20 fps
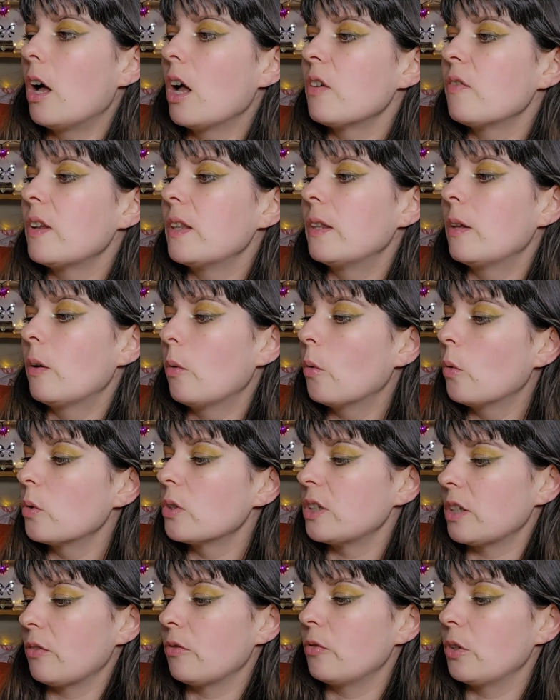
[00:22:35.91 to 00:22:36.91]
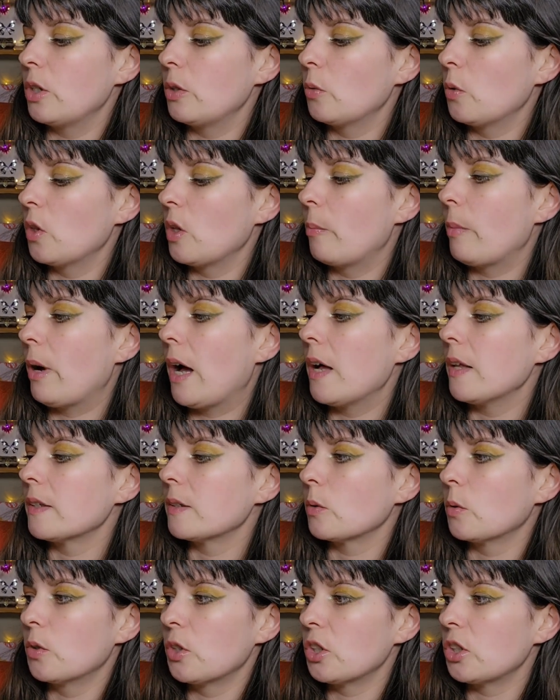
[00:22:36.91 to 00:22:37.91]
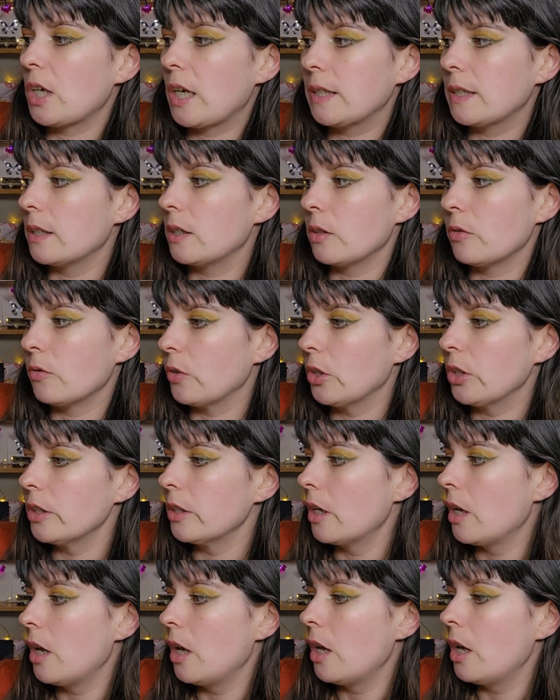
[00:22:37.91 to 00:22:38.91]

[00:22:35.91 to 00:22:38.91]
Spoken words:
I think they're all different. All the mattes, all the shades are different.